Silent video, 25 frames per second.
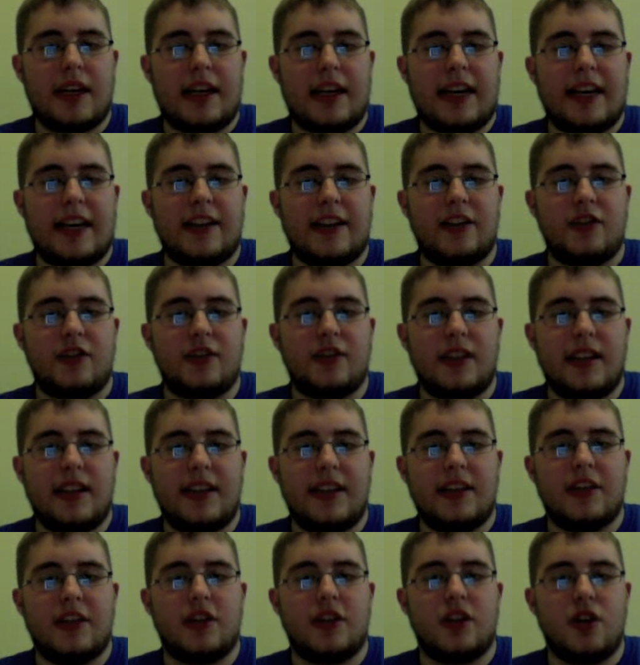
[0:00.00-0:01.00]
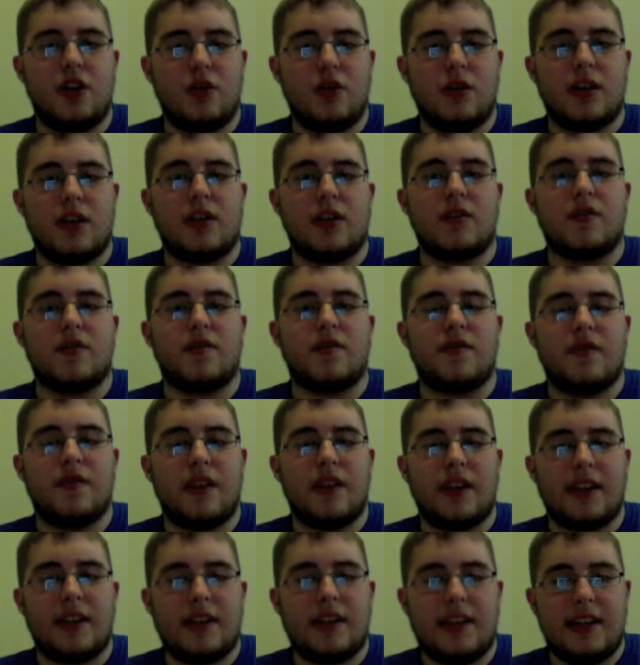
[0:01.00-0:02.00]
and you need to do it,
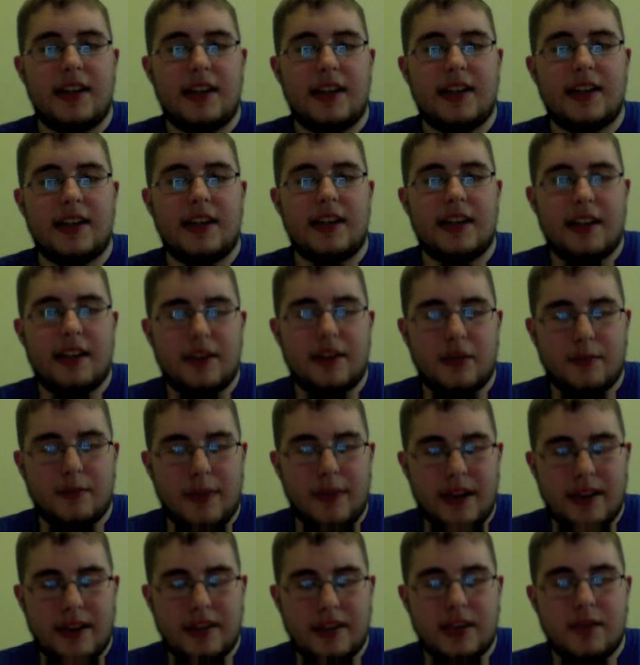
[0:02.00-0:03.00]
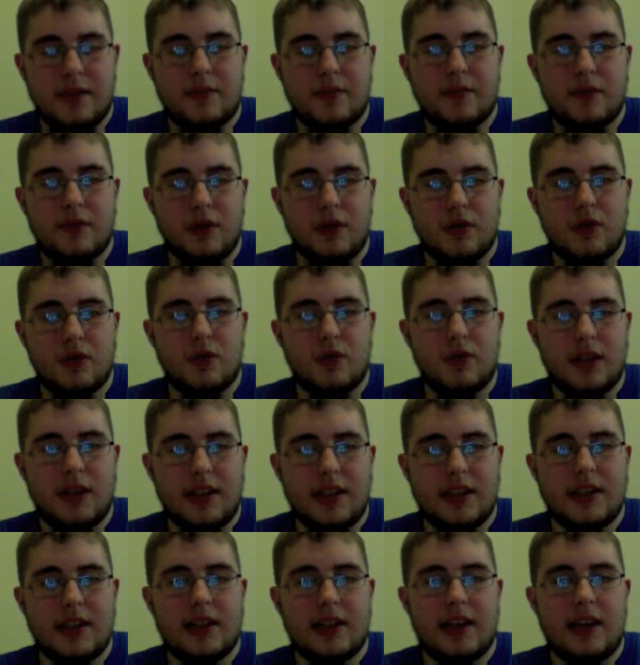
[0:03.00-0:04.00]
and you need to make something real
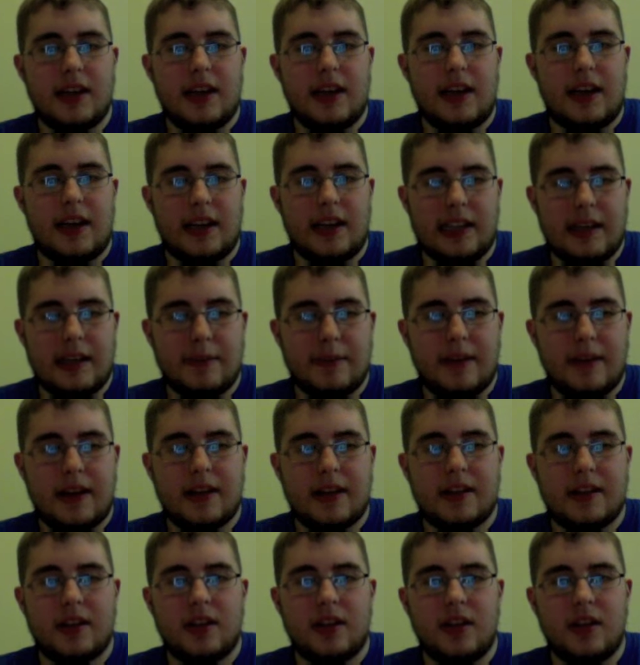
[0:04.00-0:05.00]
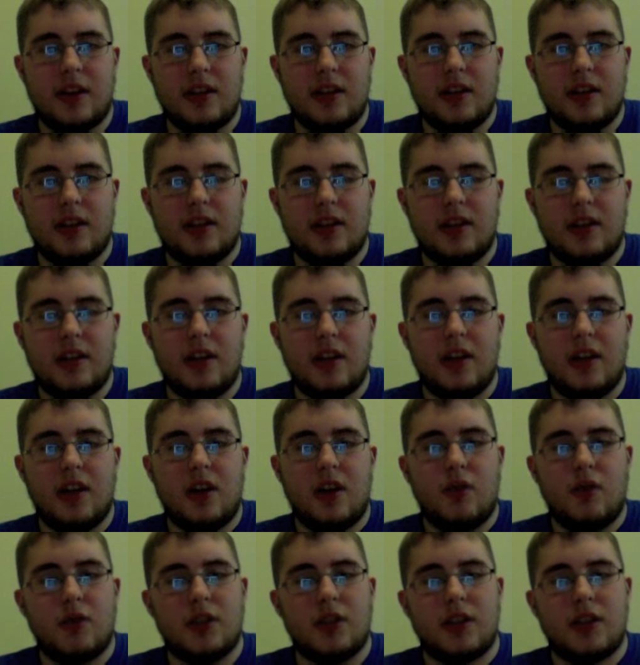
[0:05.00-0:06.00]
quick and get back to studying,
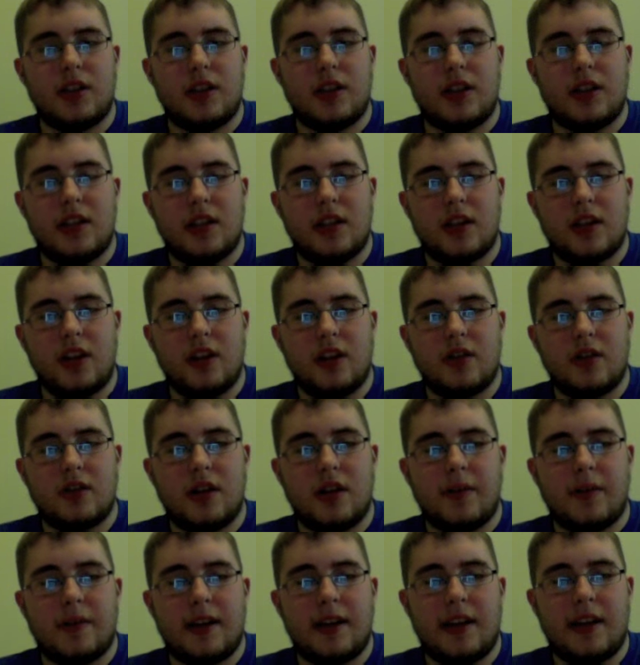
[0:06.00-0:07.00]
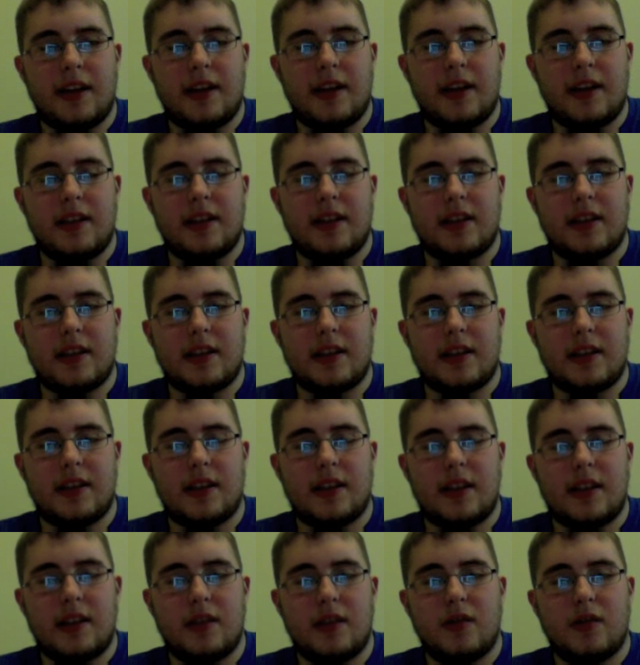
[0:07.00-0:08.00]
which it can also come in handy
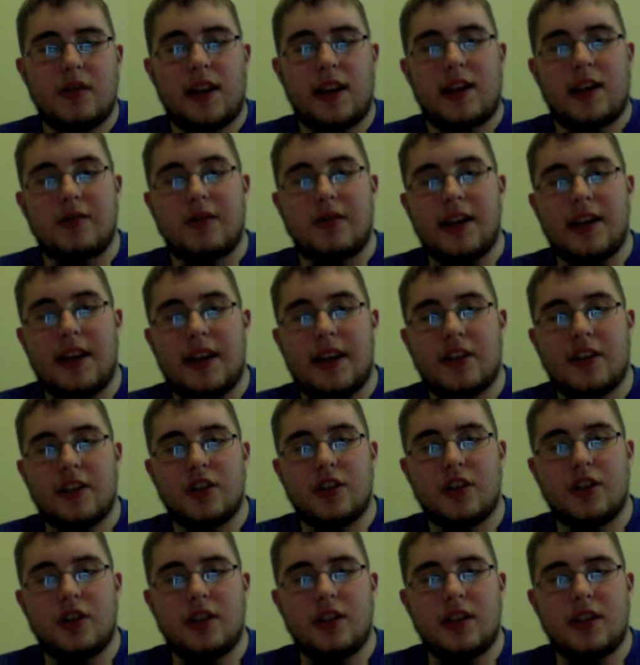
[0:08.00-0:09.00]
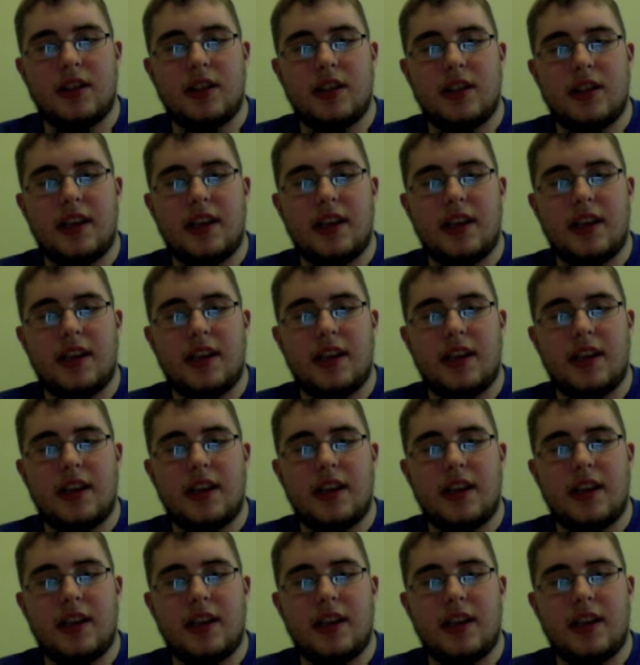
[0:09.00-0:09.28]
like when Dad's cooking.